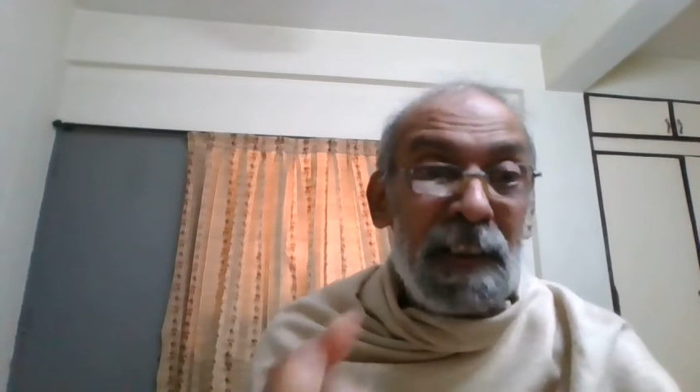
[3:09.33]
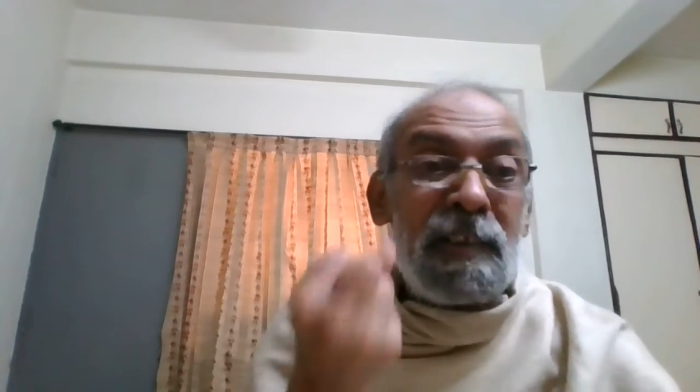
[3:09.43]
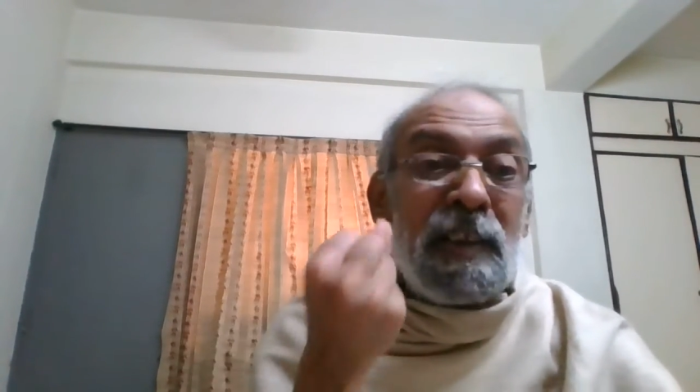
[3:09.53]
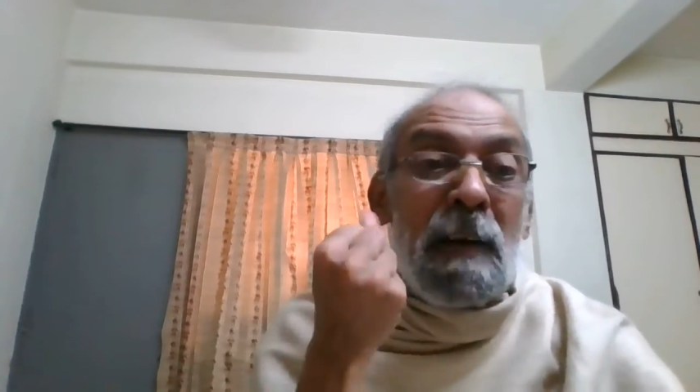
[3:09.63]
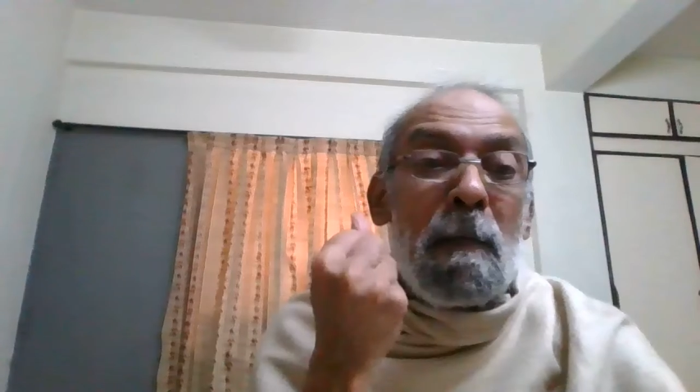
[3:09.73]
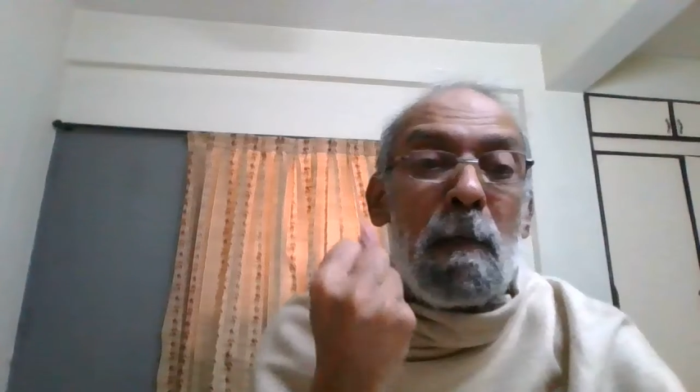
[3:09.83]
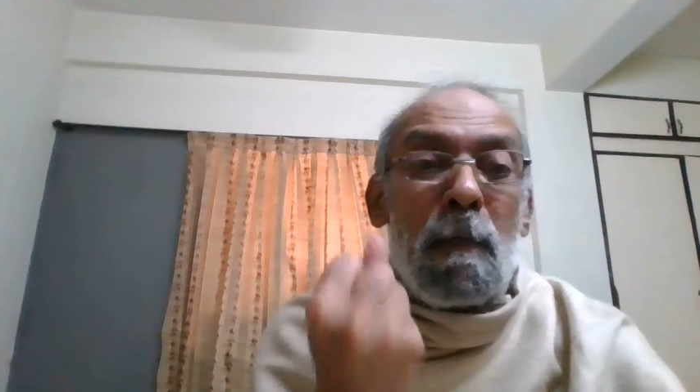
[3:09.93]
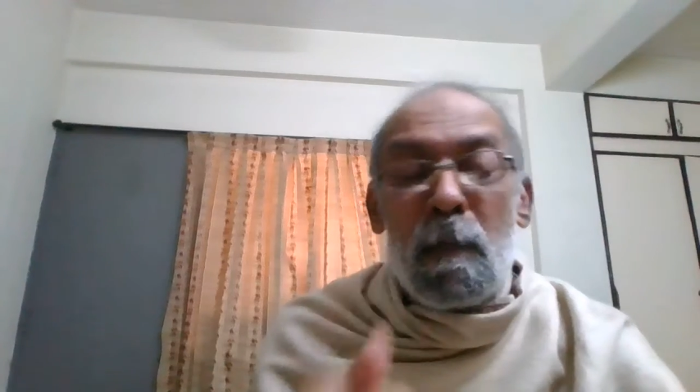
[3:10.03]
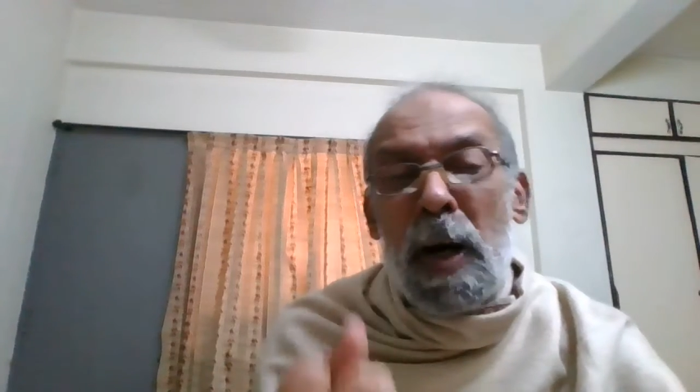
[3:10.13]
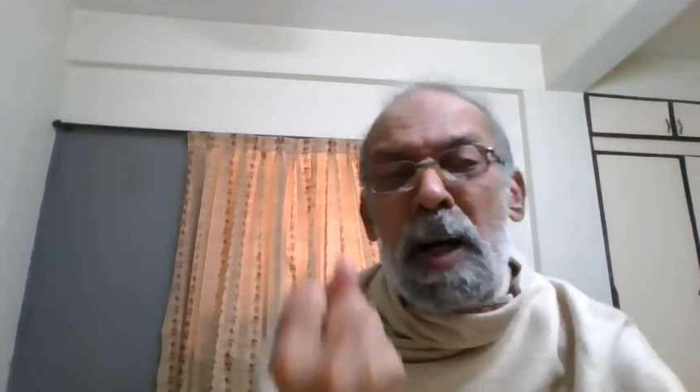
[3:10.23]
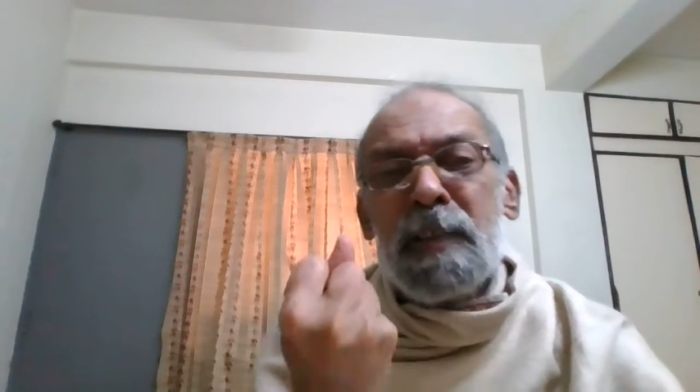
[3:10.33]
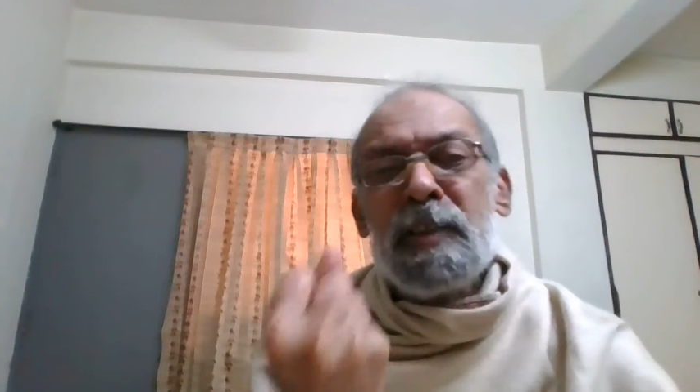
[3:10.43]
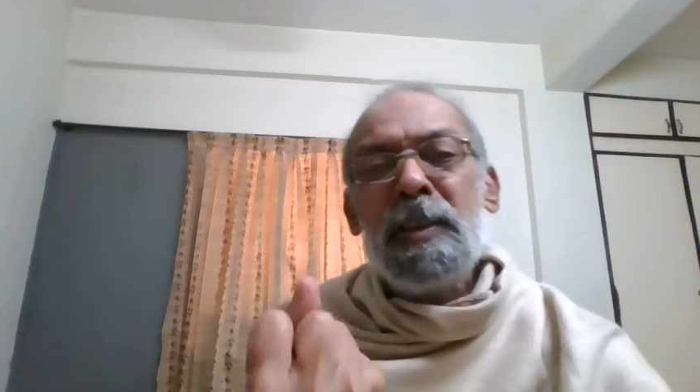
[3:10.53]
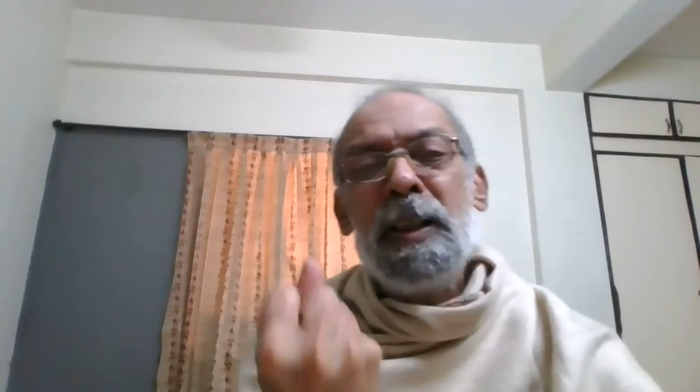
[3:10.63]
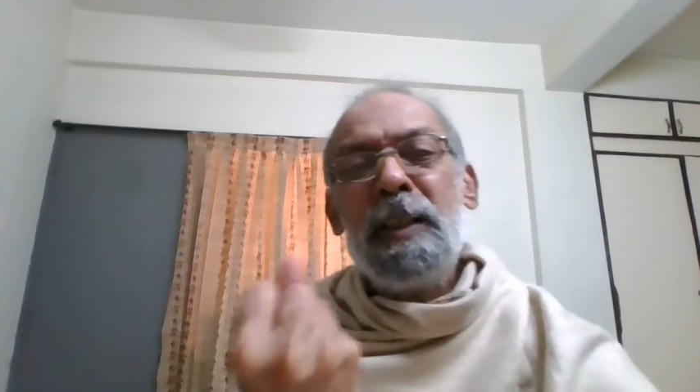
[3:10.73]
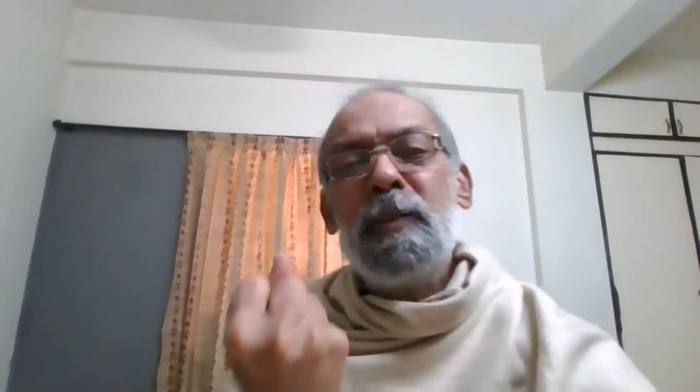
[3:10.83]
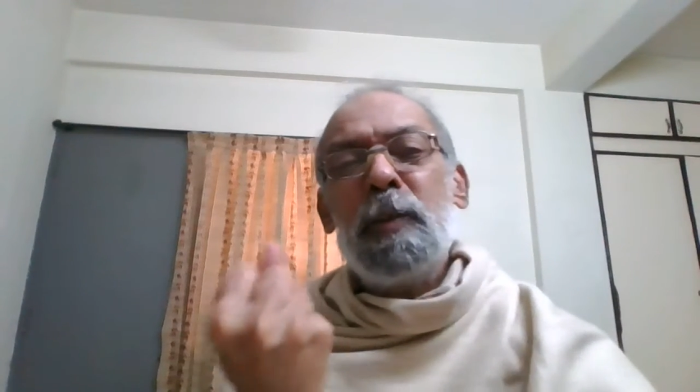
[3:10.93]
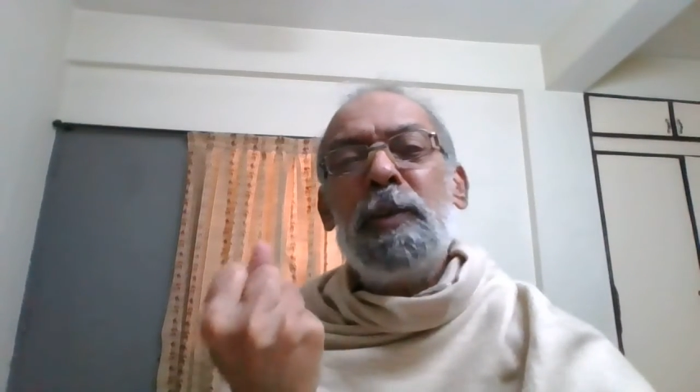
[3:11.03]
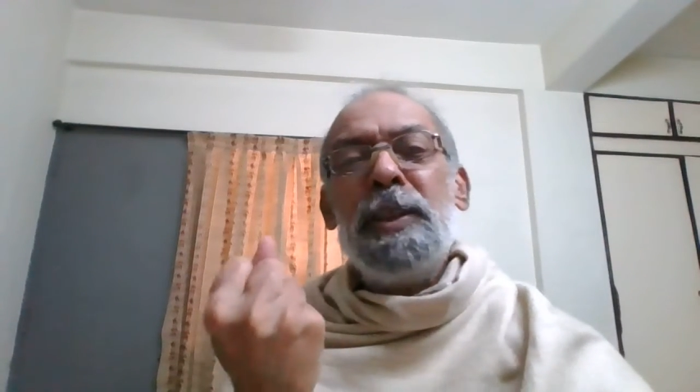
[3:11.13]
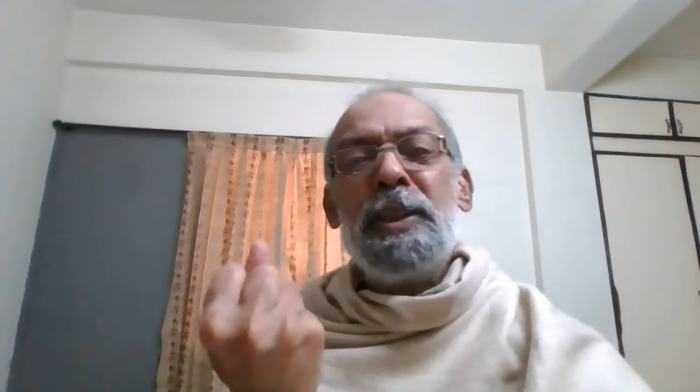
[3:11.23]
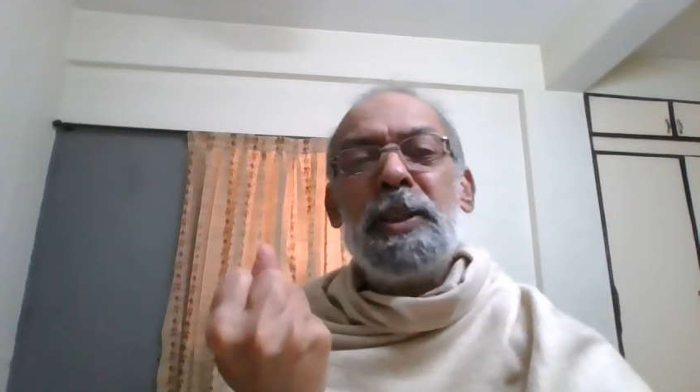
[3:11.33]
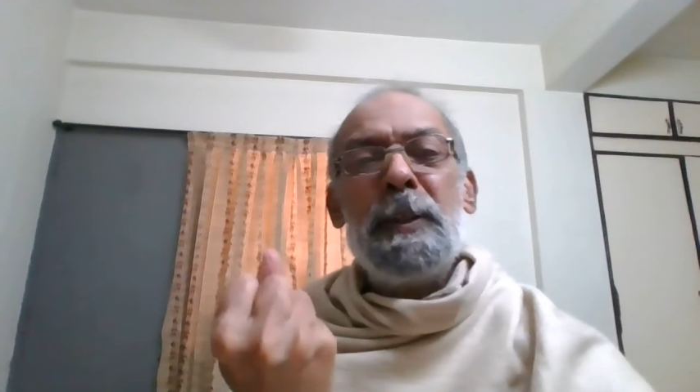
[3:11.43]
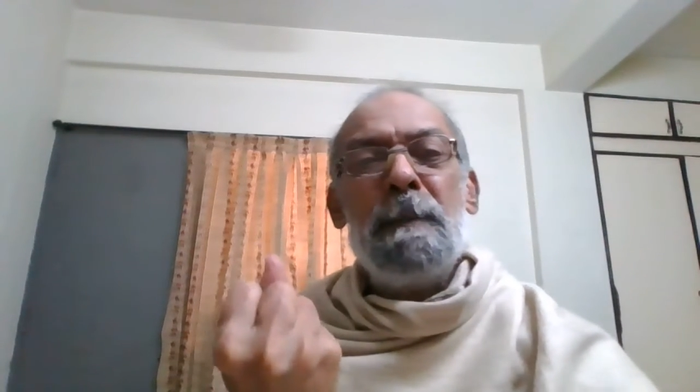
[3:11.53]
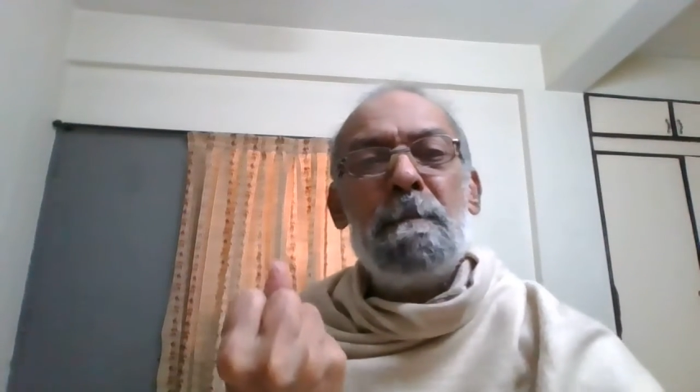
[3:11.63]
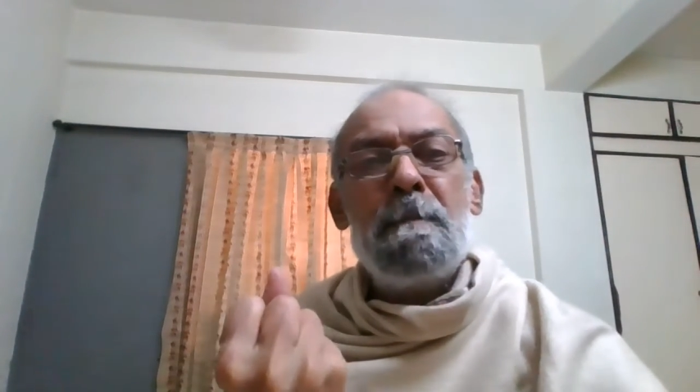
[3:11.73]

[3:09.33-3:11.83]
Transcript: its fast association,